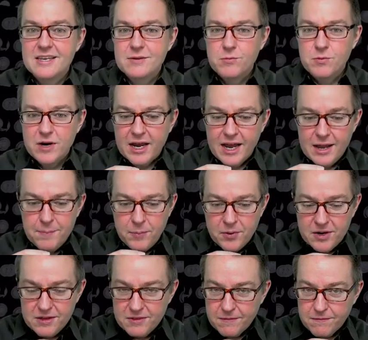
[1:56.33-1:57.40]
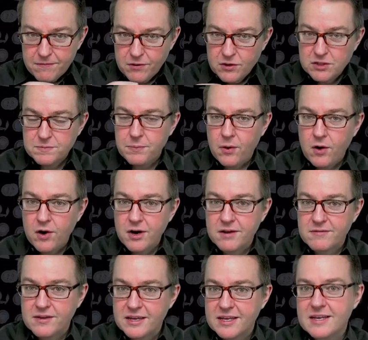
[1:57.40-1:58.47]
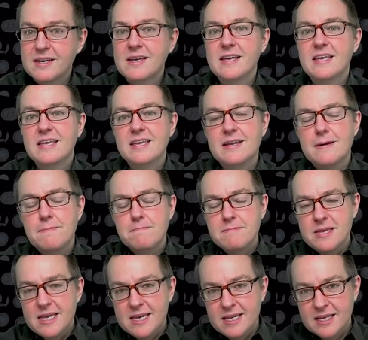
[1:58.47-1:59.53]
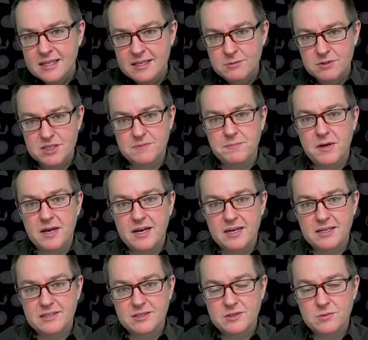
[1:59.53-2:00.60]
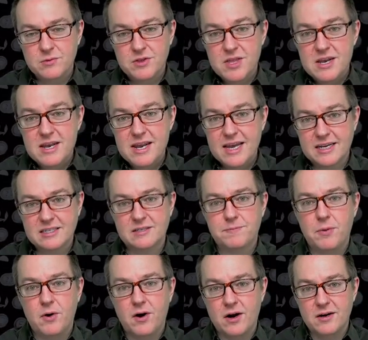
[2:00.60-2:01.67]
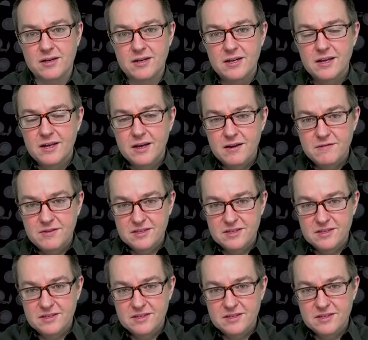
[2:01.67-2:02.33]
when I put in the first part of it, it immediately responds with the next part of the